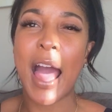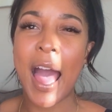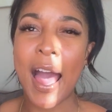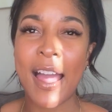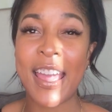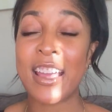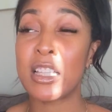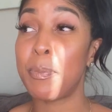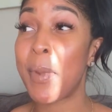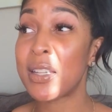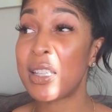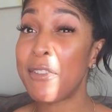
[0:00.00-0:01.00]
eye,
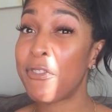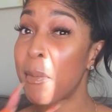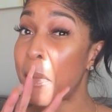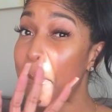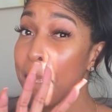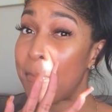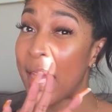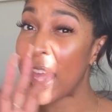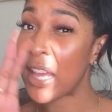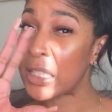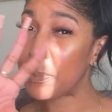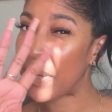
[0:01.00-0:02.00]
especially from a
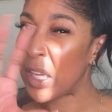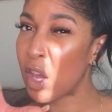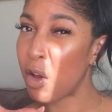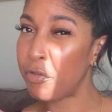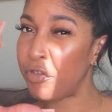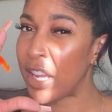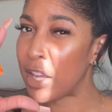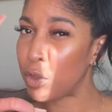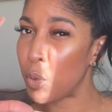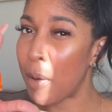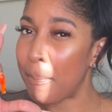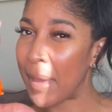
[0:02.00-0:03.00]
man's P O V and
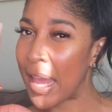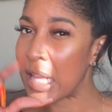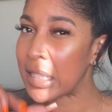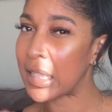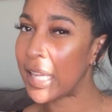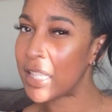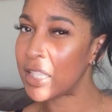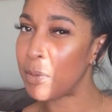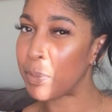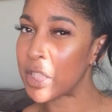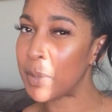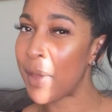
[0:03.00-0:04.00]
through a man's lens and
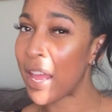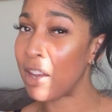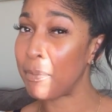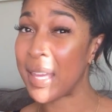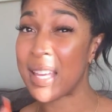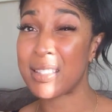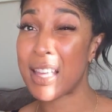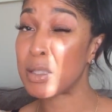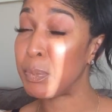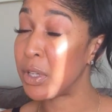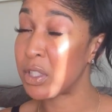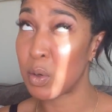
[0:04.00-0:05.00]
perspective, because that's
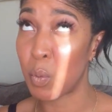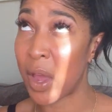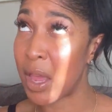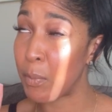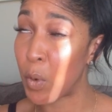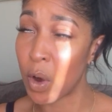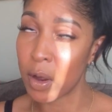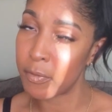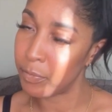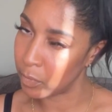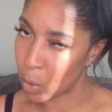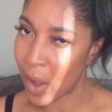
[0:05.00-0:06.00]
pushed away more,
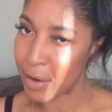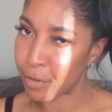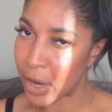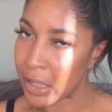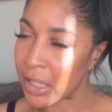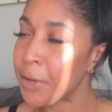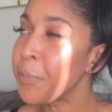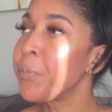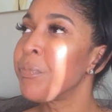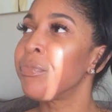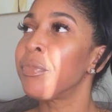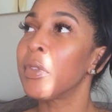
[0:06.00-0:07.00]
quite frankly,
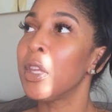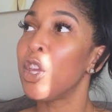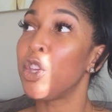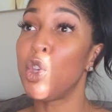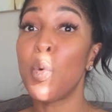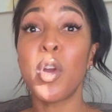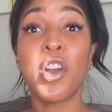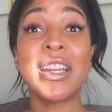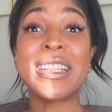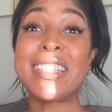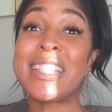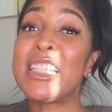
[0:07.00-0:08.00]
you are going
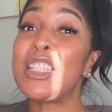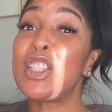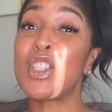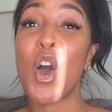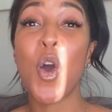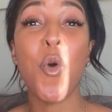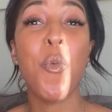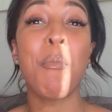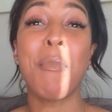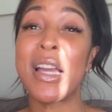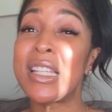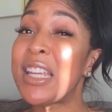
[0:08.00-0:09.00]
to see so
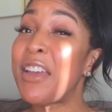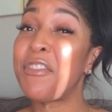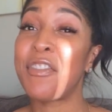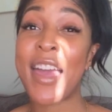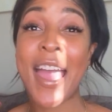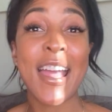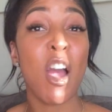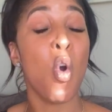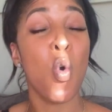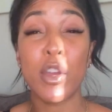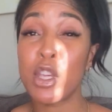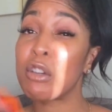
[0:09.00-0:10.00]
much of that
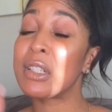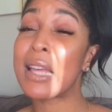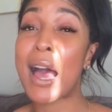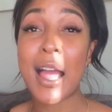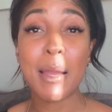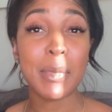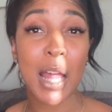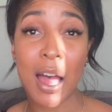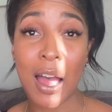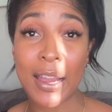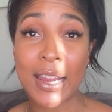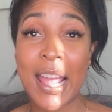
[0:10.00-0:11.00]
on your
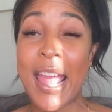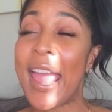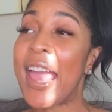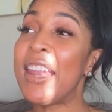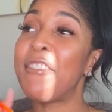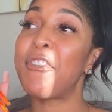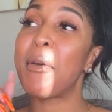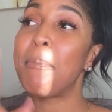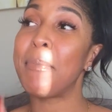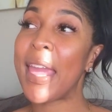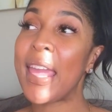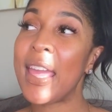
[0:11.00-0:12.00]
timeline. And if a
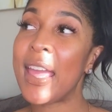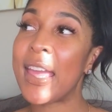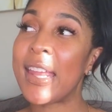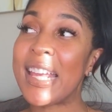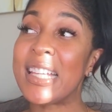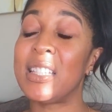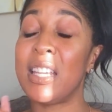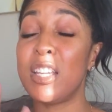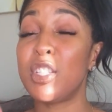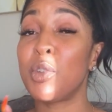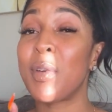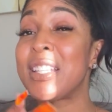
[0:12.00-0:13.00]
man is
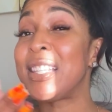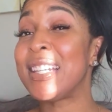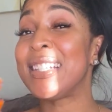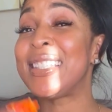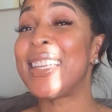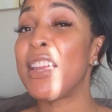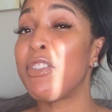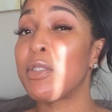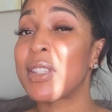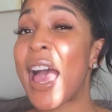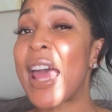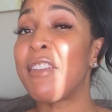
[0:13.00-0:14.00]
interested in seeing those
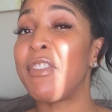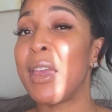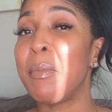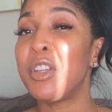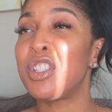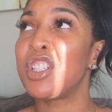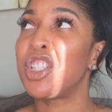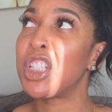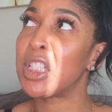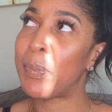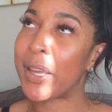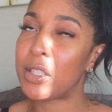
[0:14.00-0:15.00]
kind of images,
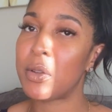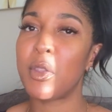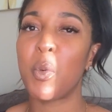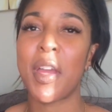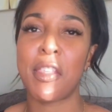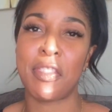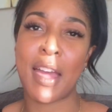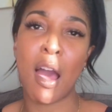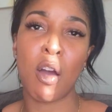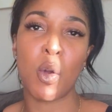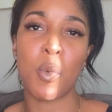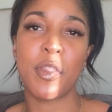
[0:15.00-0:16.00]
just based on the way that the
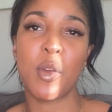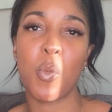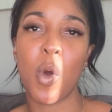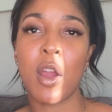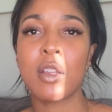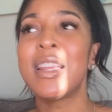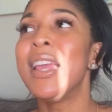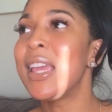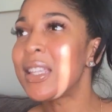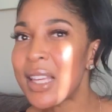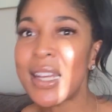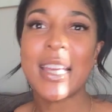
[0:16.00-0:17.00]
algorithm works,
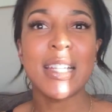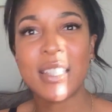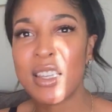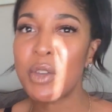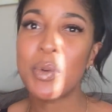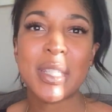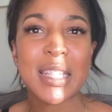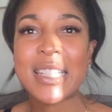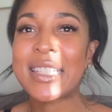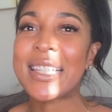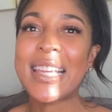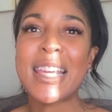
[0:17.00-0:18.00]
he's going to continuously
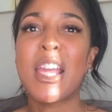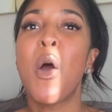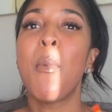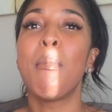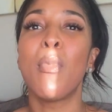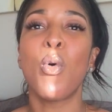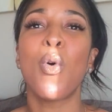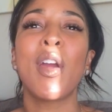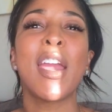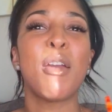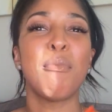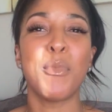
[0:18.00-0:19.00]
see more
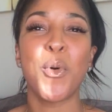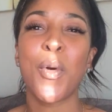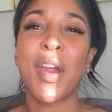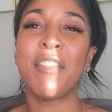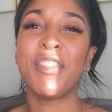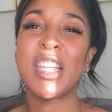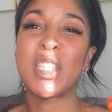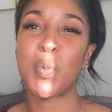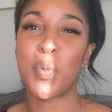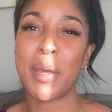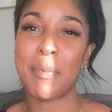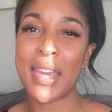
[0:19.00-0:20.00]
and more of these
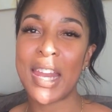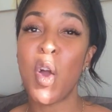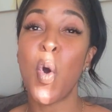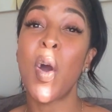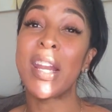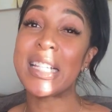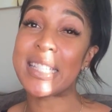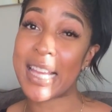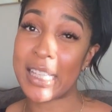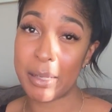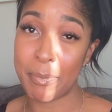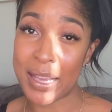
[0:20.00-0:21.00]
women on a
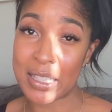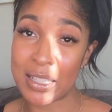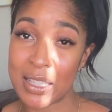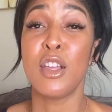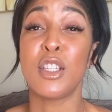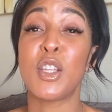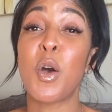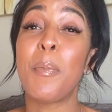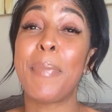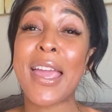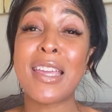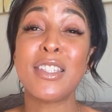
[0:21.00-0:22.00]
daily basis. So
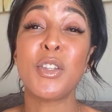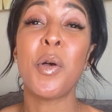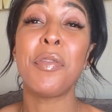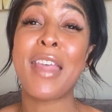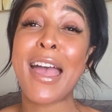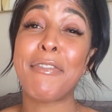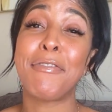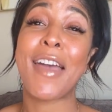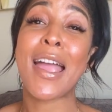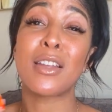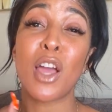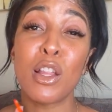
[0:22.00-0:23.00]
based on that
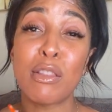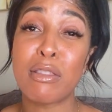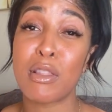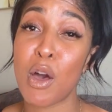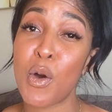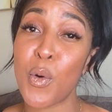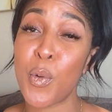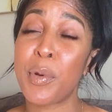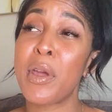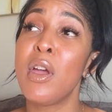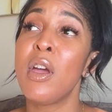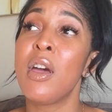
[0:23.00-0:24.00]
fact alone,